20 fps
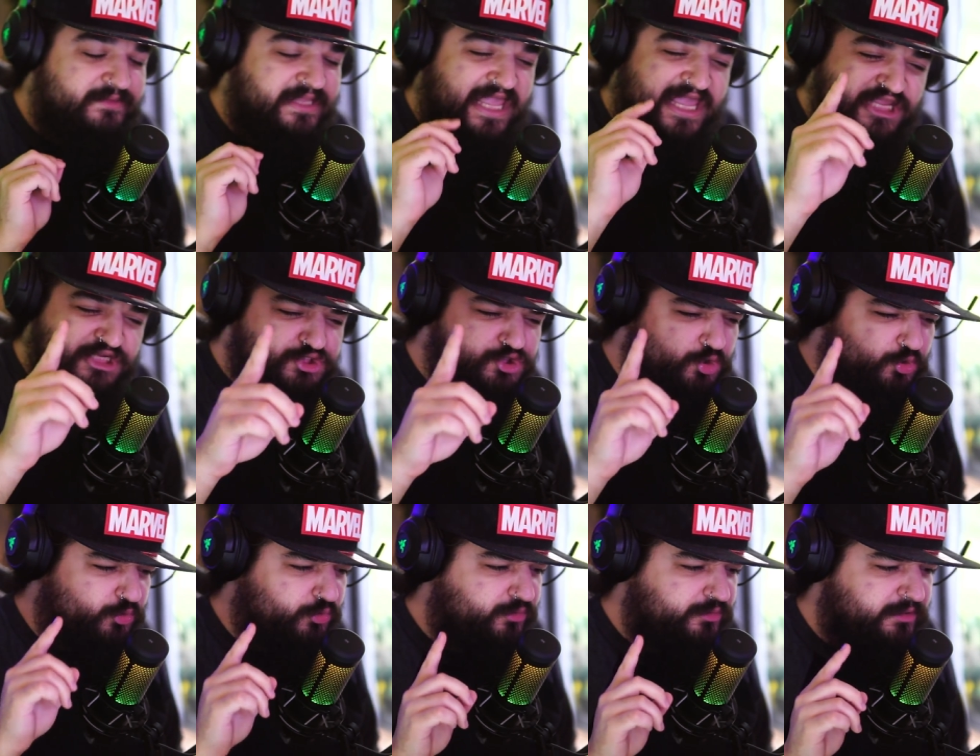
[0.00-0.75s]
The
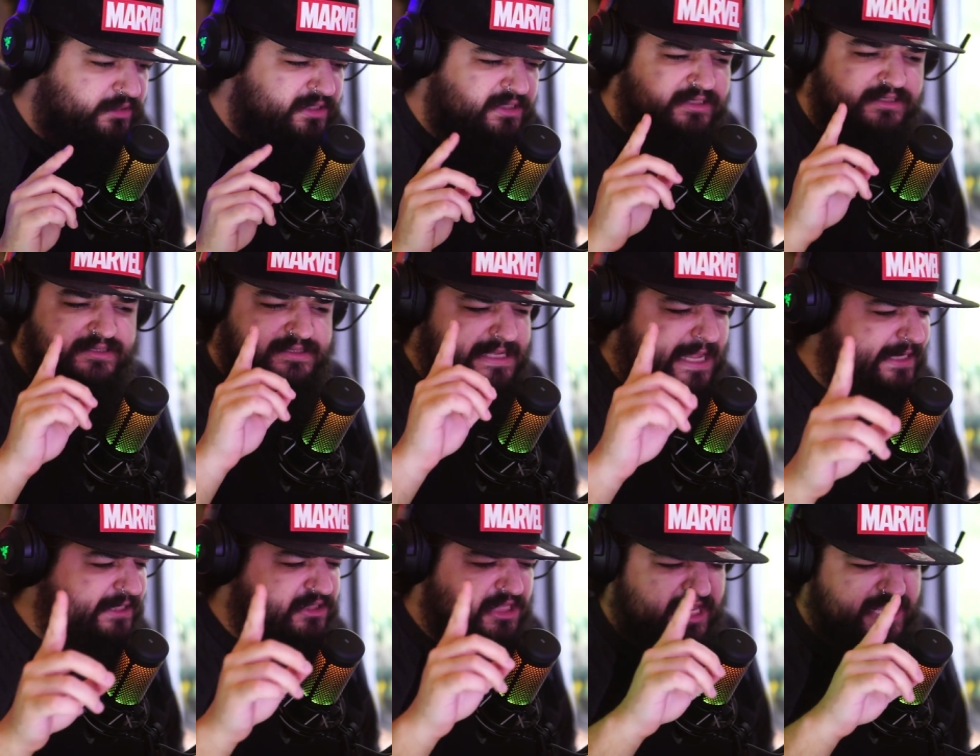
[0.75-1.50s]
Hedgehog.
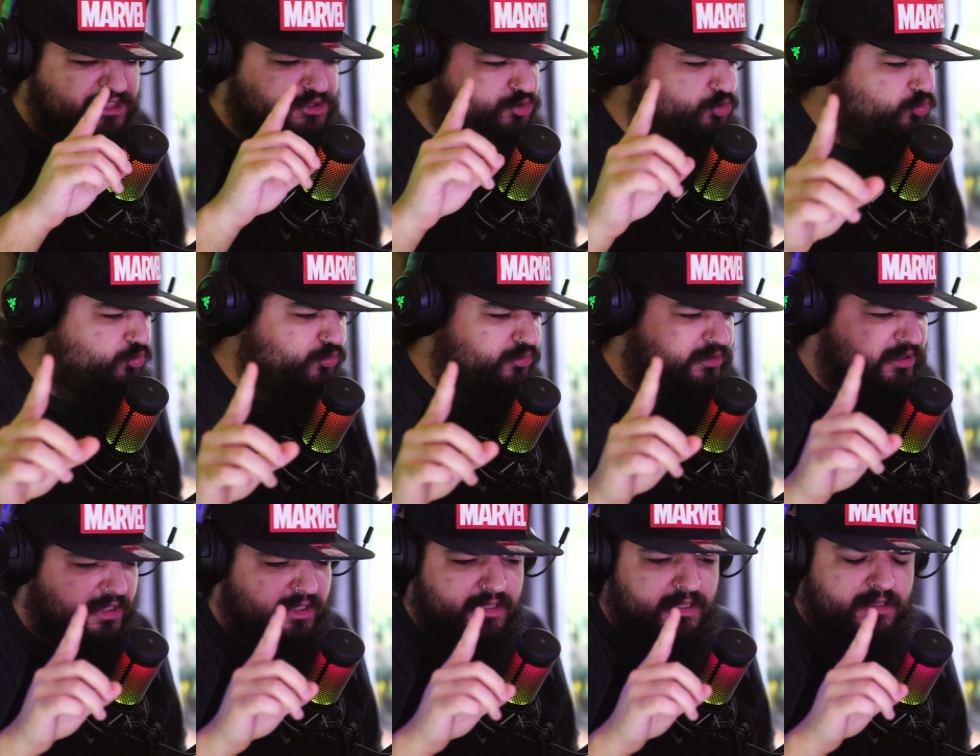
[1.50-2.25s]
Sanic the
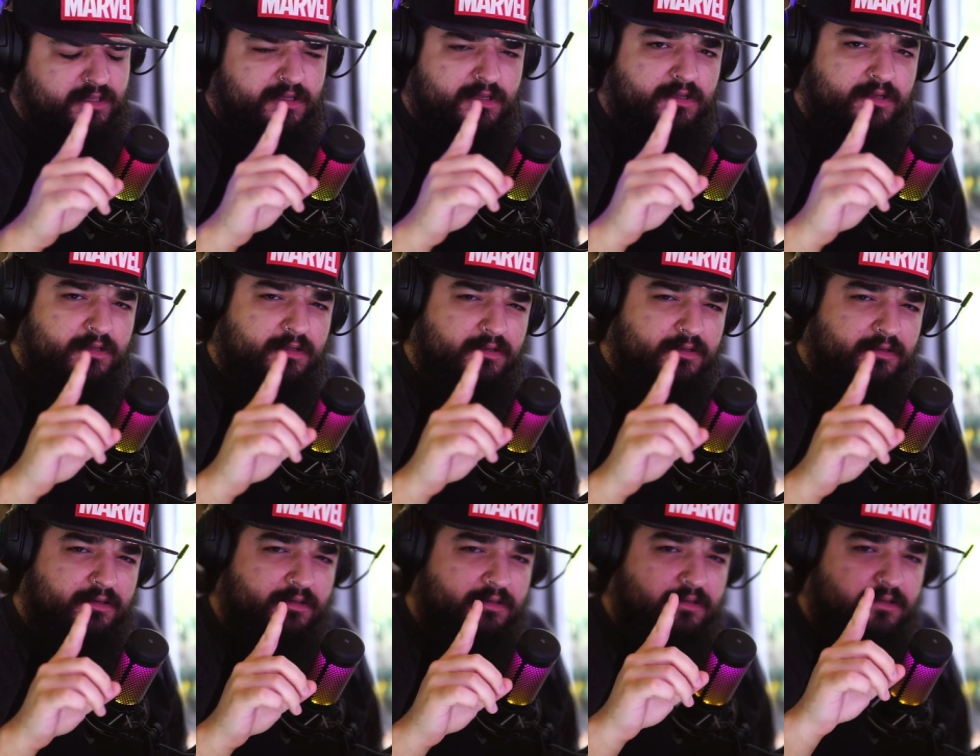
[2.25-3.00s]
Hedgehog
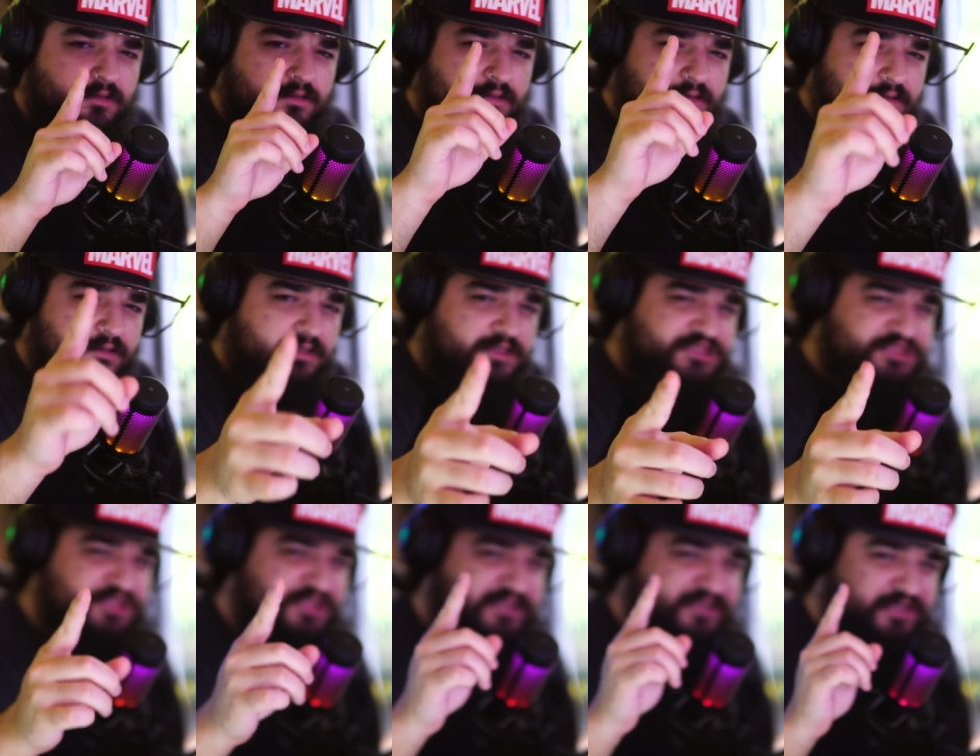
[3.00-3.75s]

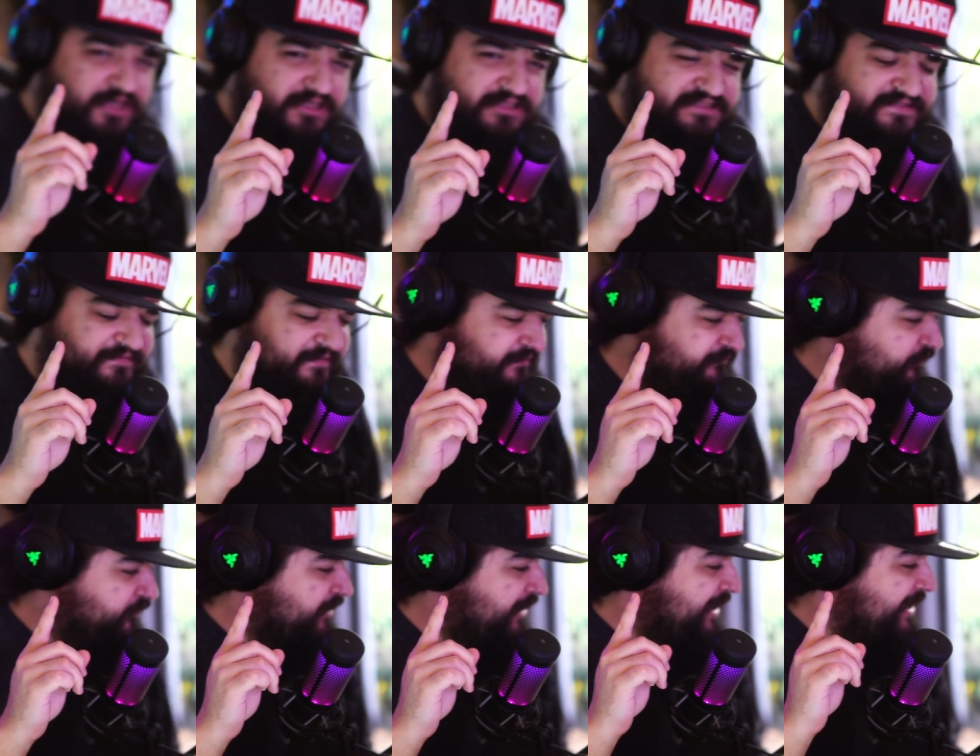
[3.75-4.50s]
chili dogs
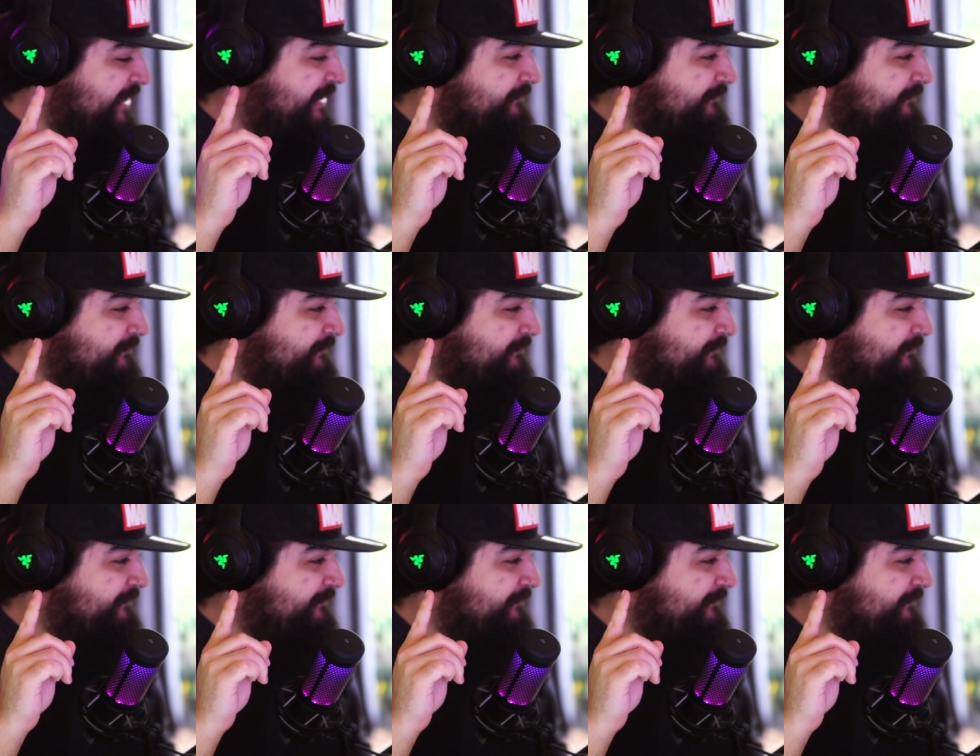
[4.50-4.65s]
flavor.